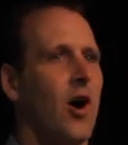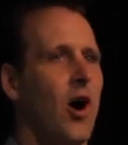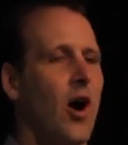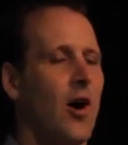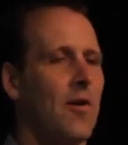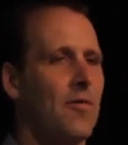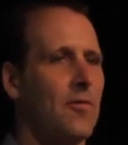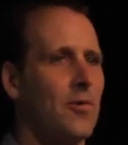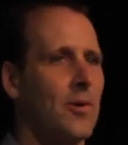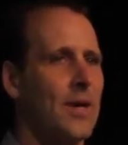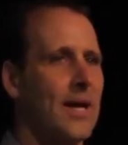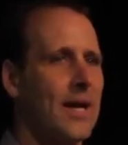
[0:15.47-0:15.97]

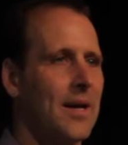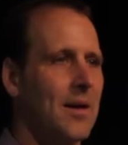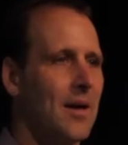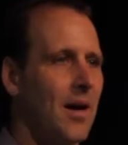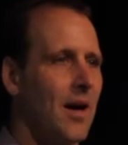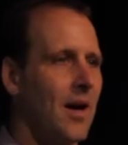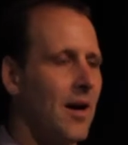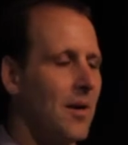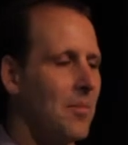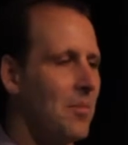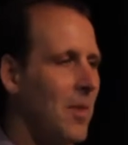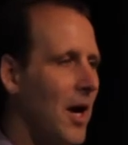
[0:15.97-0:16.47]

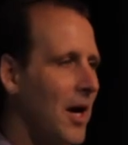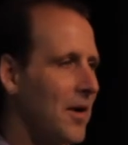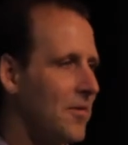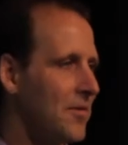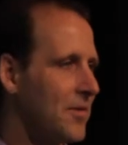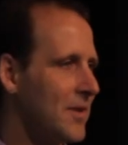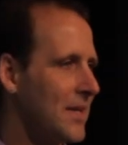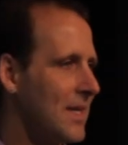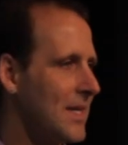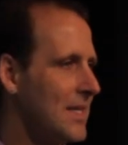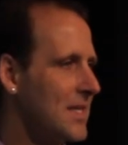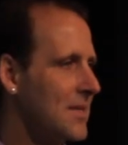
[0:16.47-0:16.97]
offering
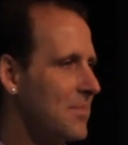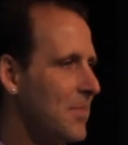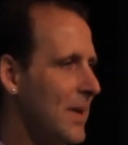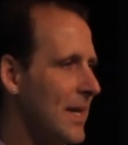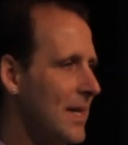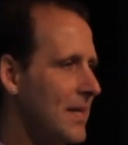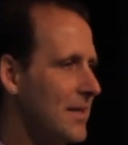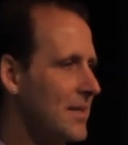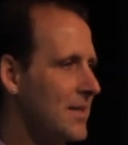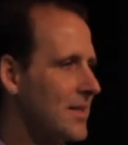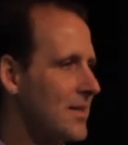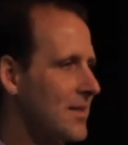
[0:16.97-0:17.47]

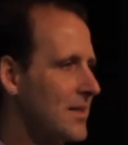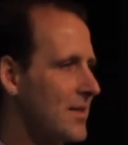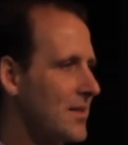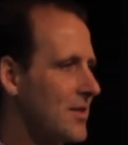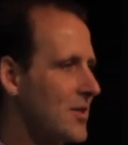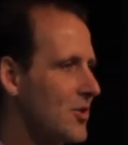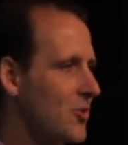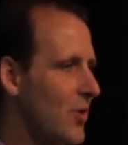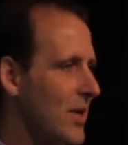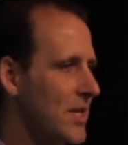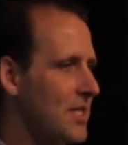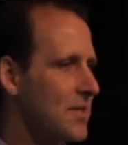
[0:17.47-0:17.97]
mindfulness-based
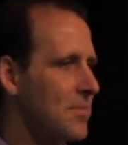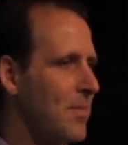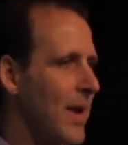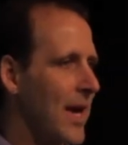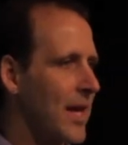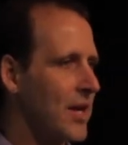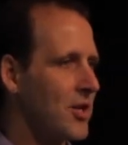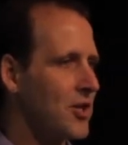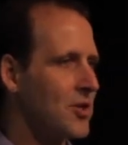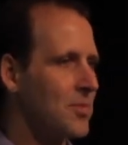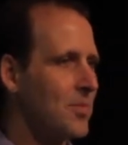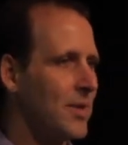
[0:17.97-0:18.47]
stress
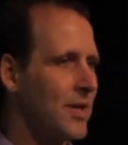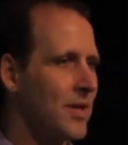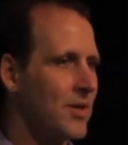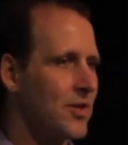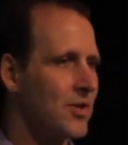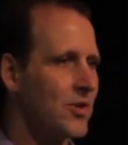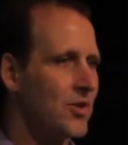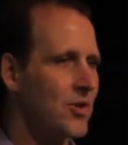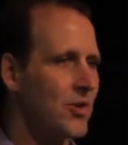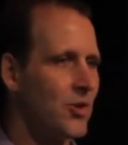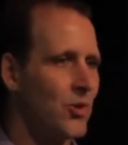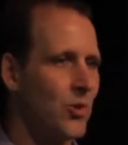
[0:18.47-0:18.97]

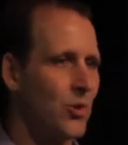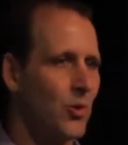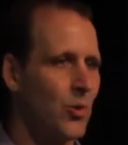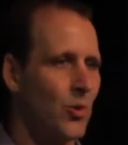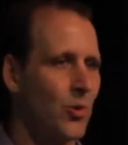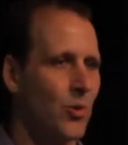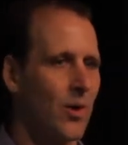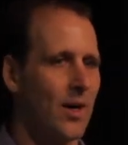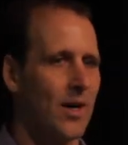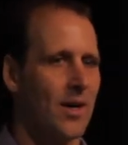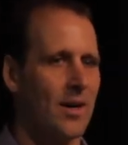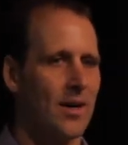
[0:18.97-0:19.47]
management
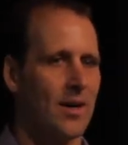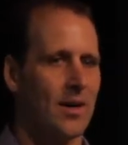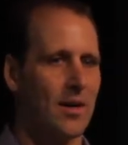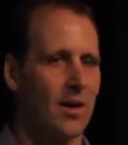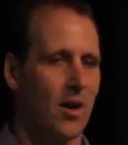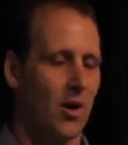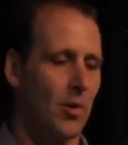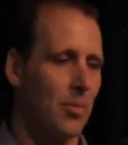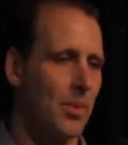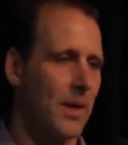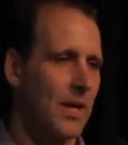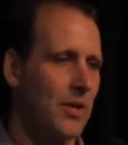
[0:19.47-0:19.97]
to
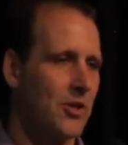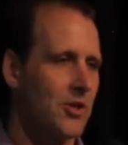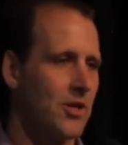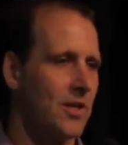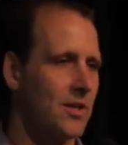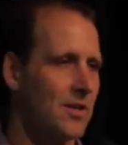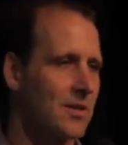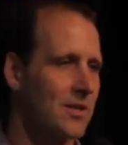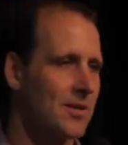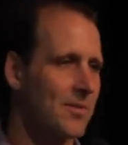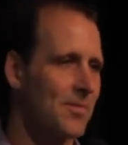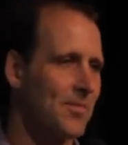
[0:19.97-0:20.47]
our
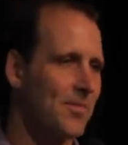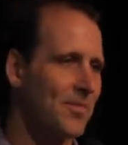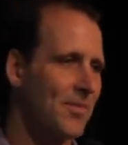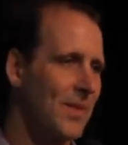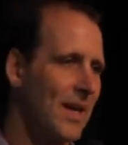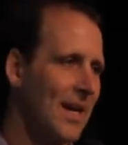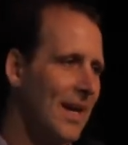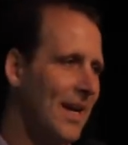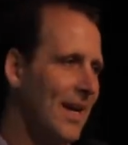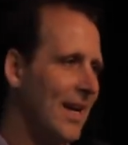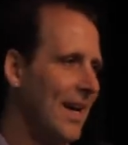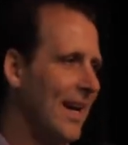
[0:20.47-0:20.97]
patients,
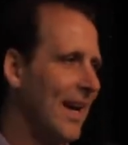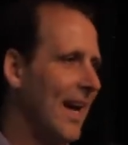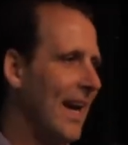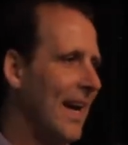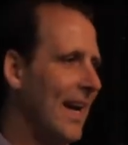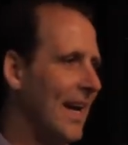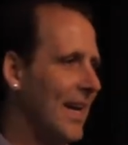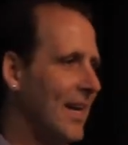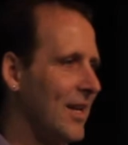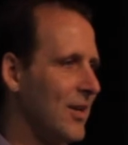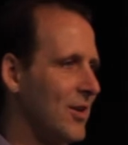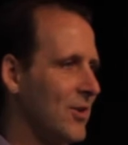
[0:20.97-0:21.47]

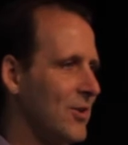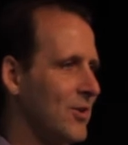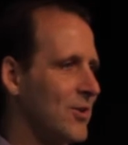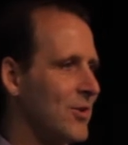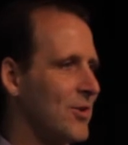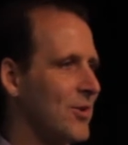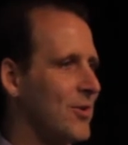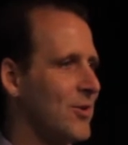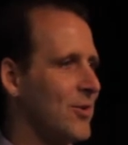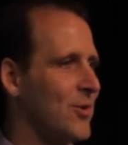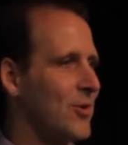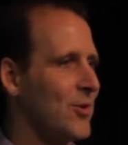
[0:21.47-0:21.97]
and
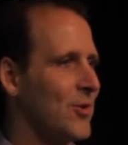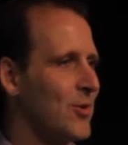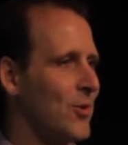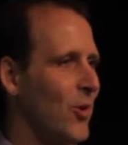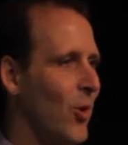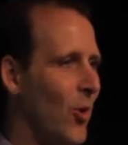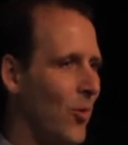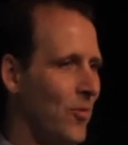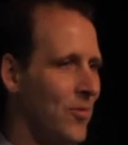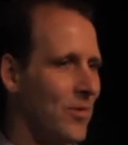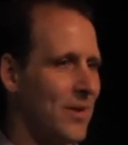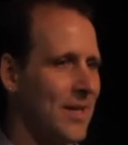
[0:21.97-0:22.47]

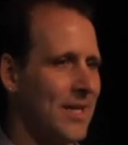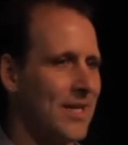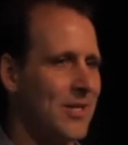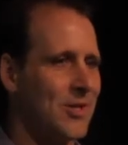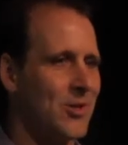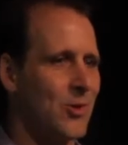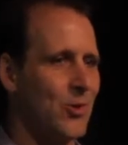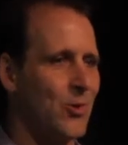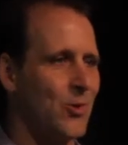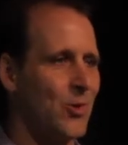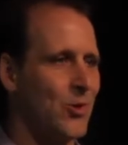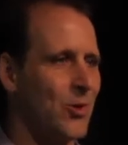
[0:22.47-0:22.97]
hopefully
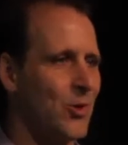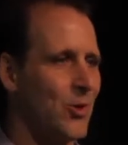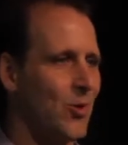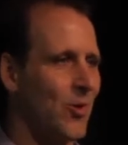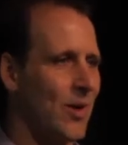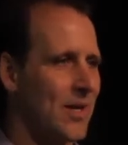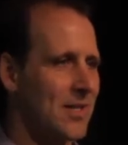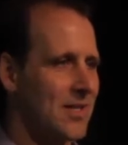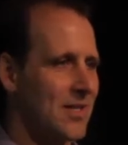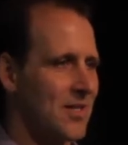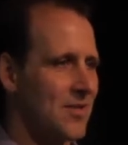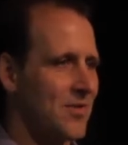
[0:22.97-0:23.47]
soon
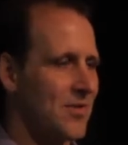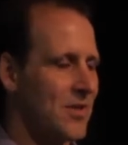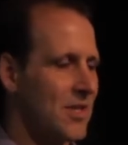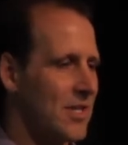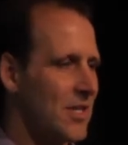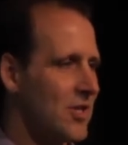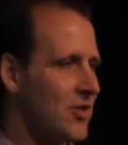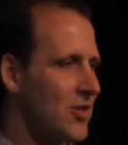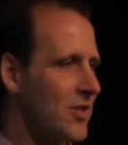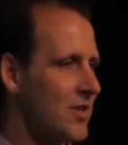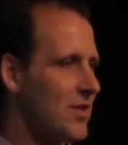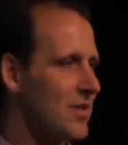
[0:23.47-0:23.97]
to us as
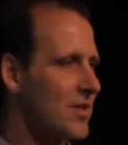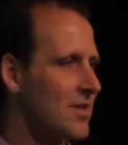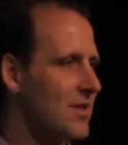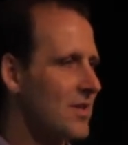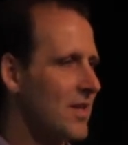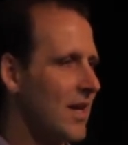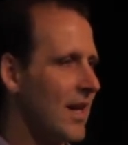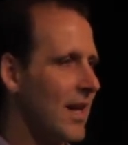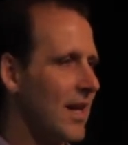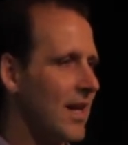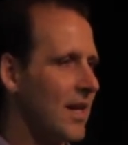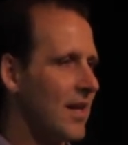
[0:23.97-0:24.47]

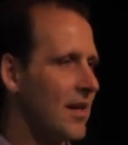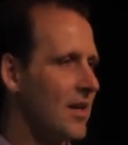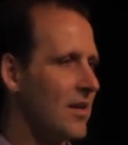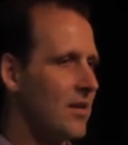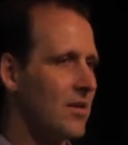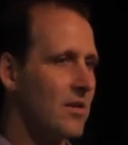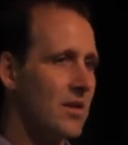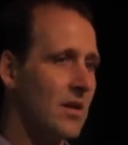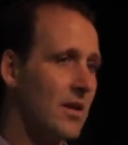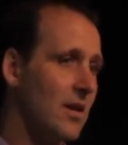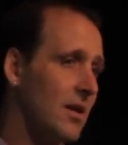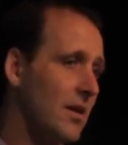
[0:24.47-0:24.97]
physicians,
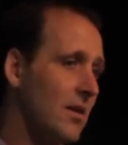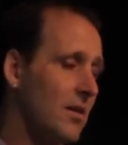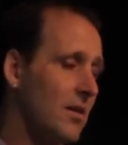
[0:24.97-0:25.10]
and